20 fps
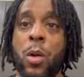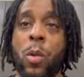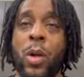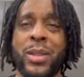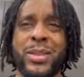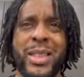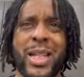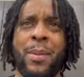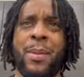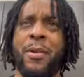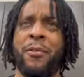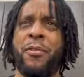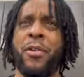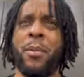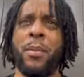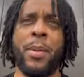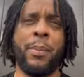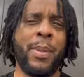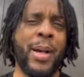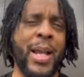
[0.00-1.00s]
one time I felt
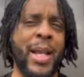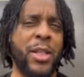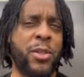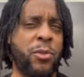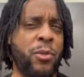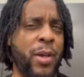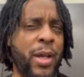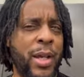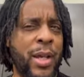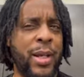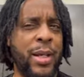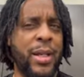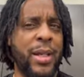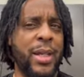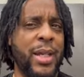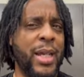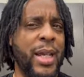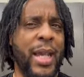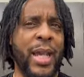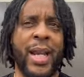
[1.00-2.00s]
my body trying,
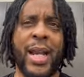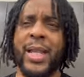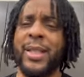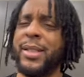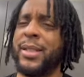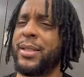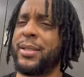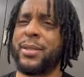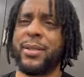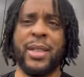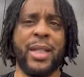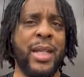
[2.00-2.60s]
and it just